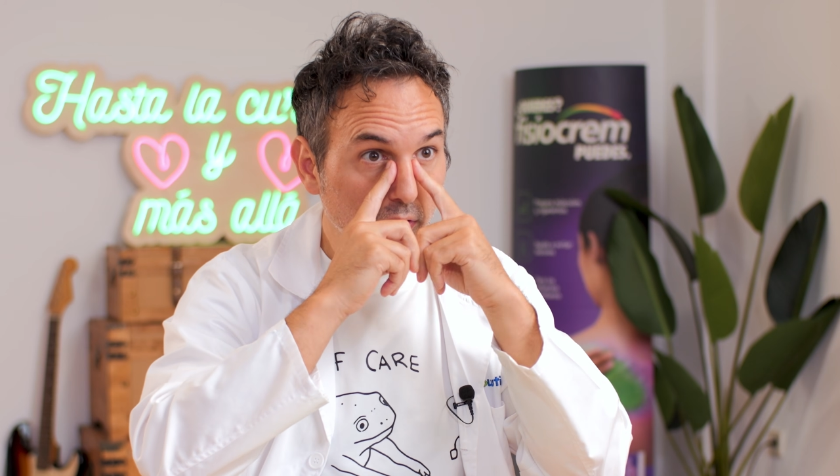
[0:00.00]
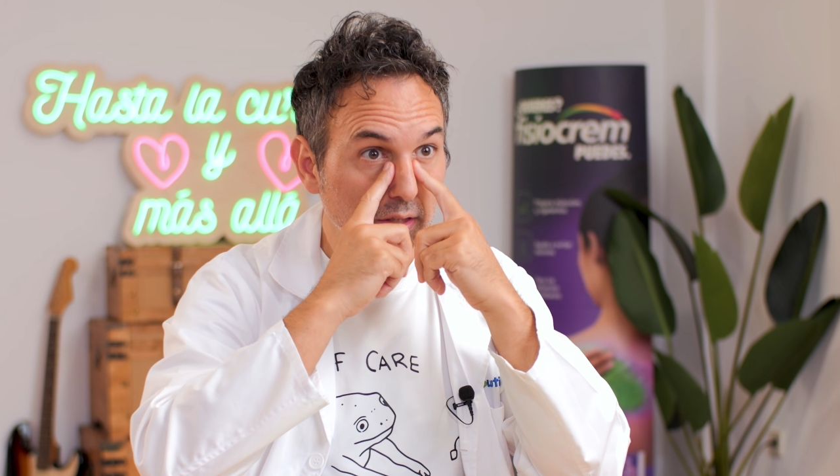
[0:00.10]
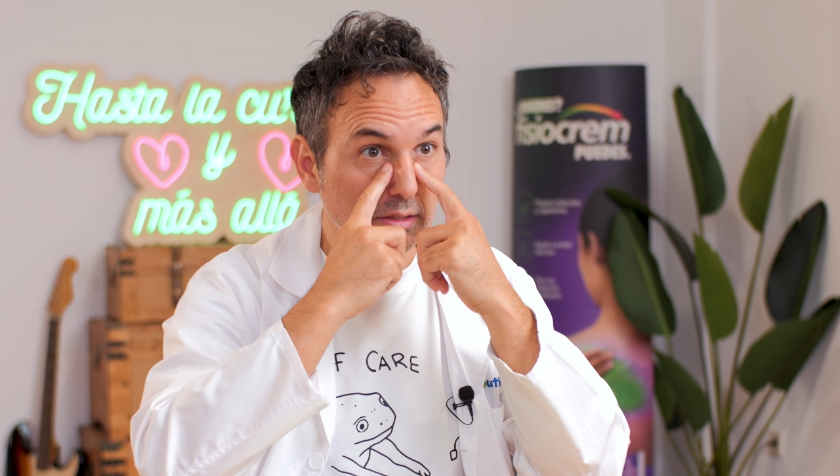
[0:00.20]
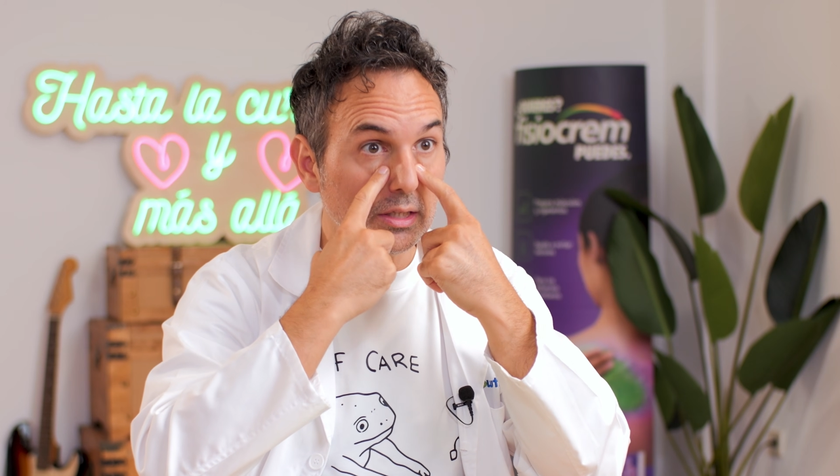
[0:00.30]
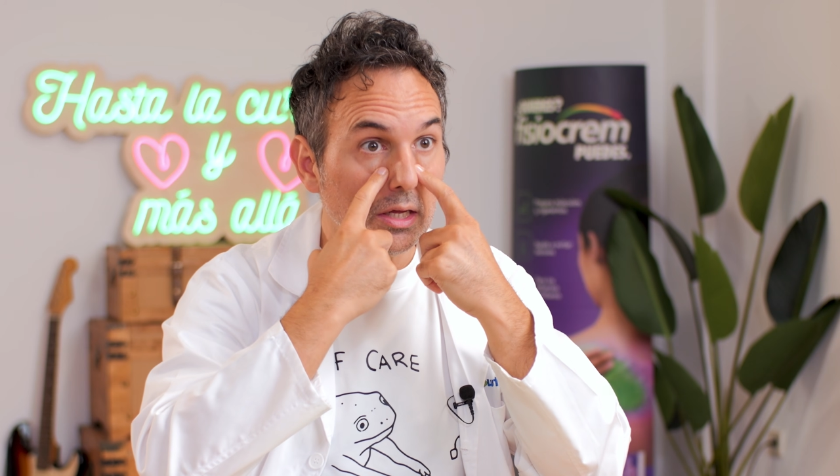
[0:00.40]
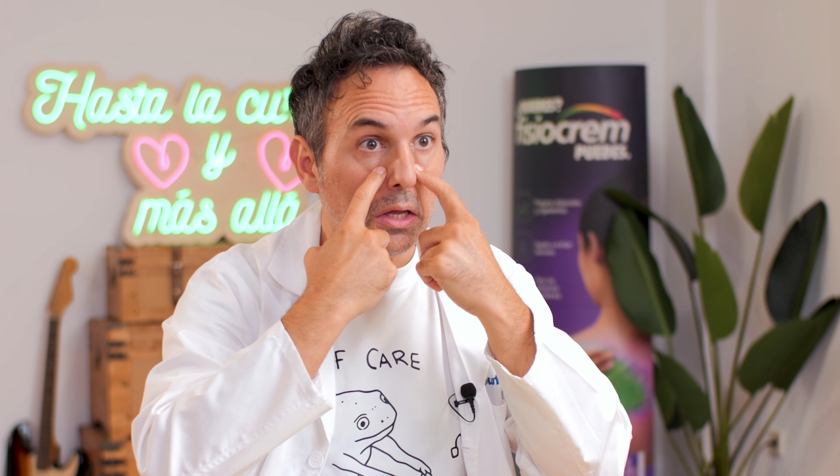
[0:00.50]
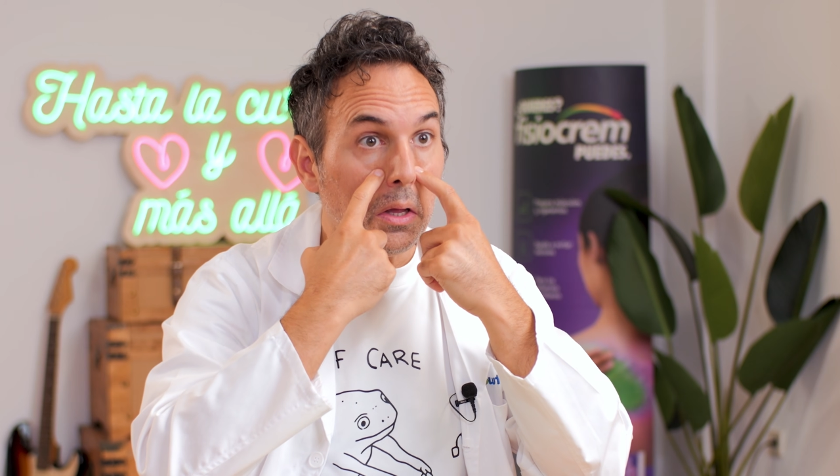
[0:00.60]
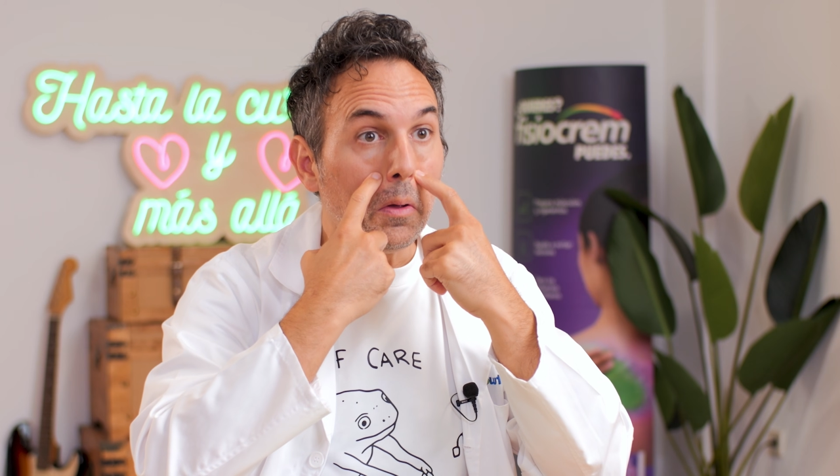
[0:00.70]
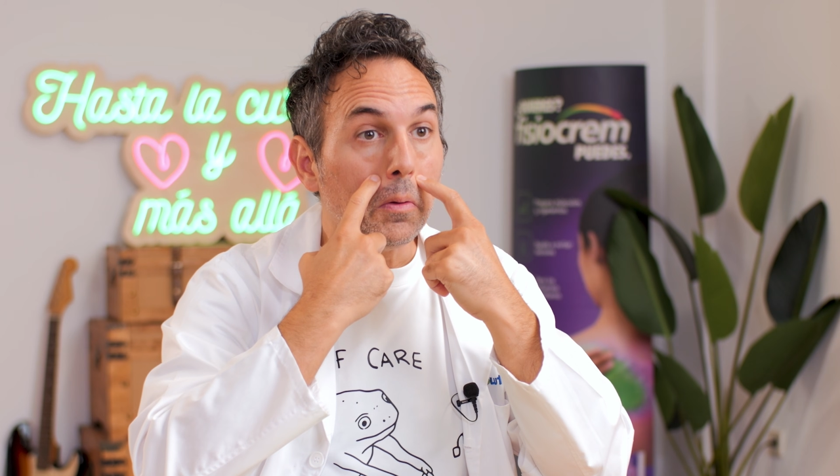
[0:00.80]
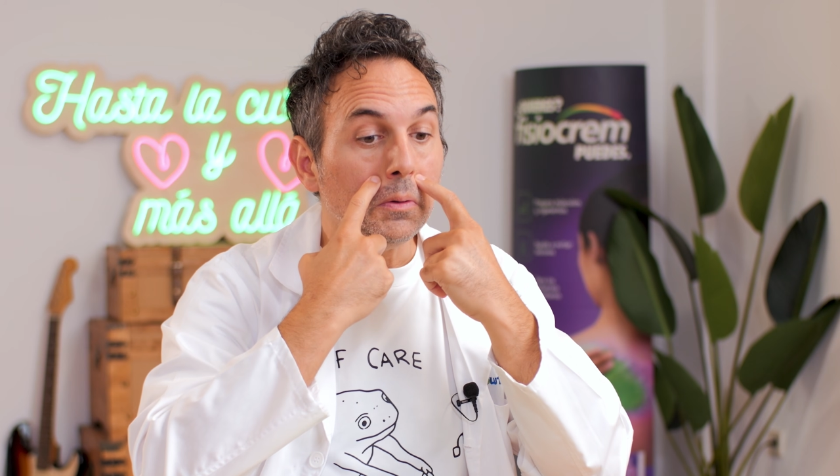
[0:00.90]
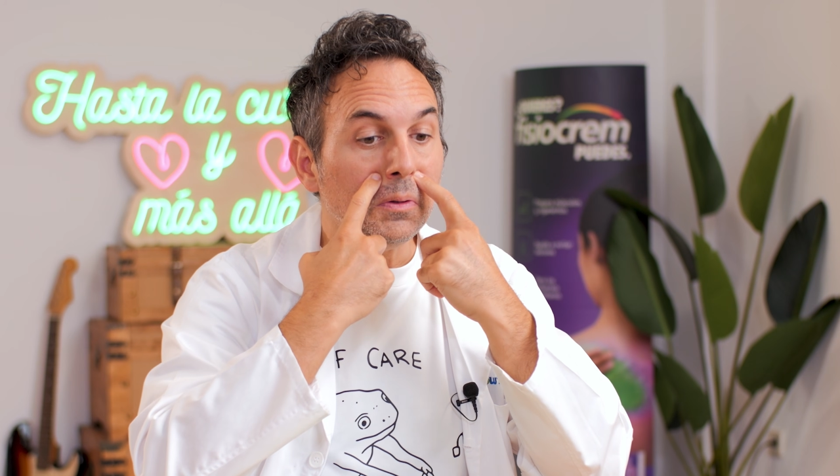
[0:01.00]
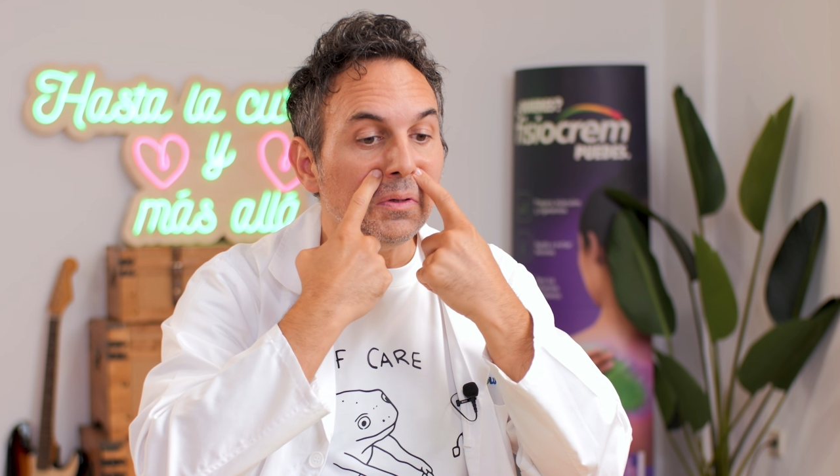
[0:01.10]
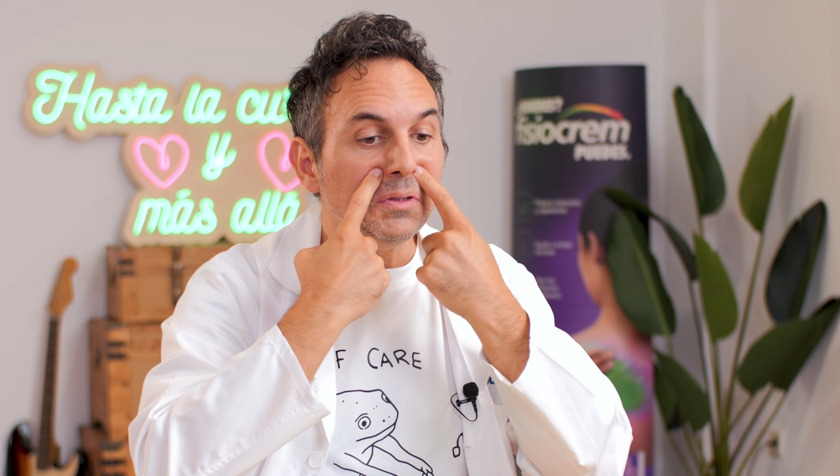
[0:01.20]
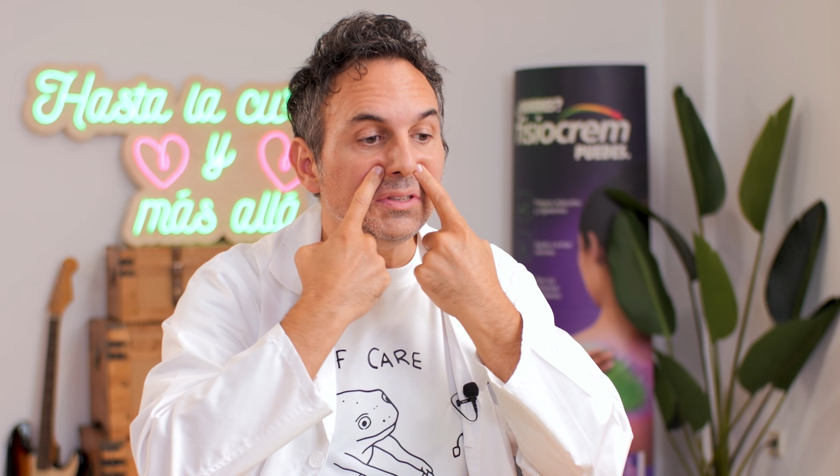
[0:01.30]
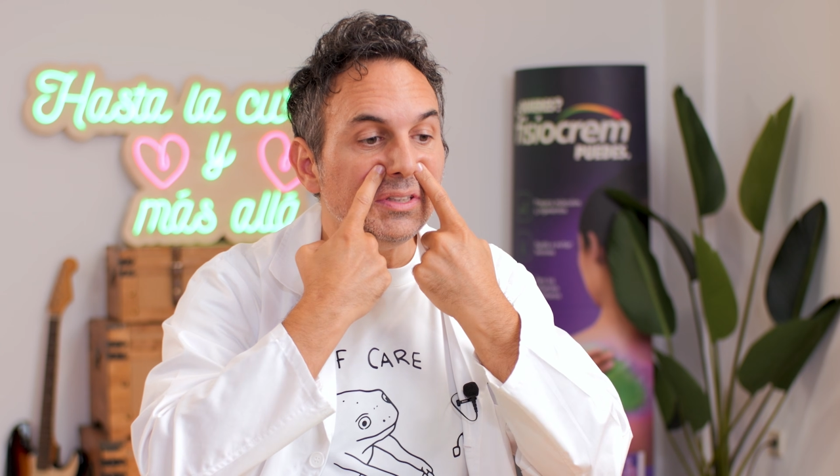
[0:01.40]
So
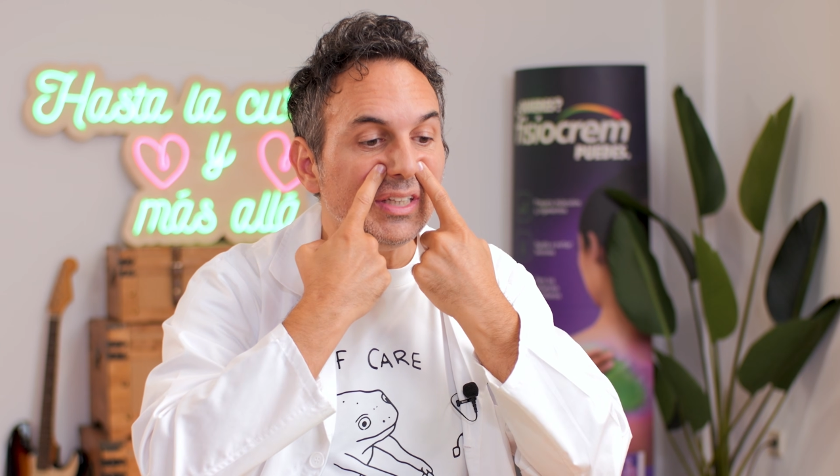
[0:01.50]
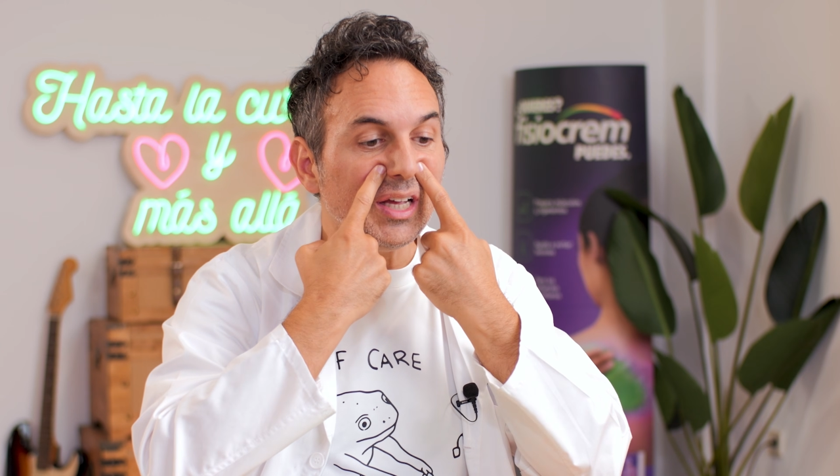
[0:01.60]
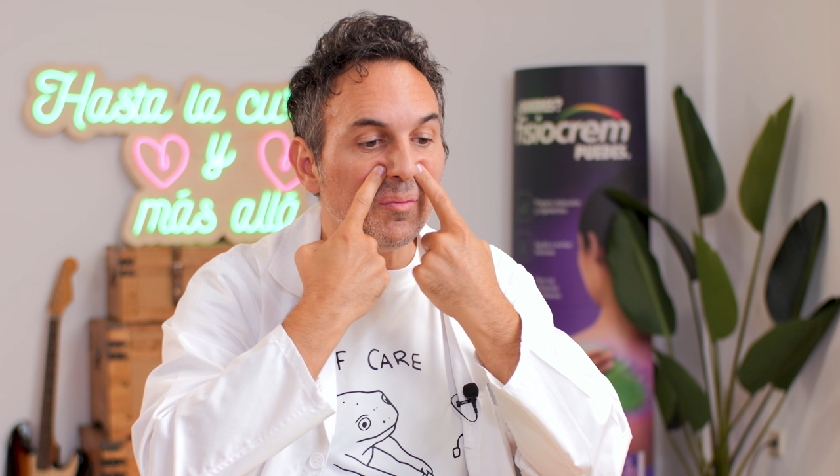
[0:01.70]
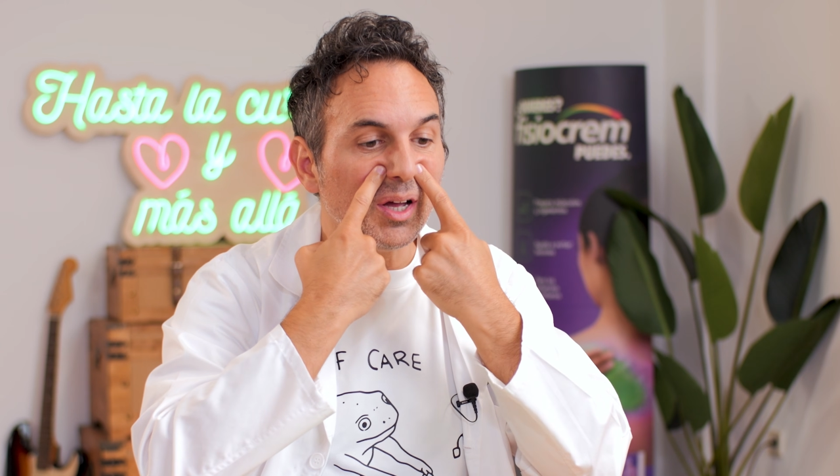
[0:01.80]
follow